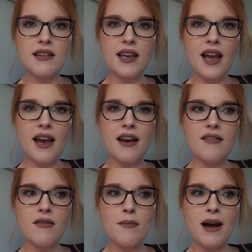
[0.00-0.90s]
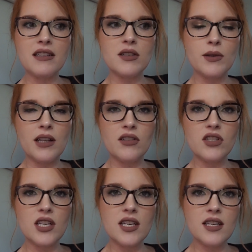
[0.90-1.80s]
They have mozzarella
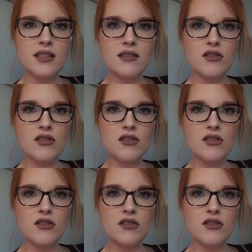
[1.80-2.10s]
cheese,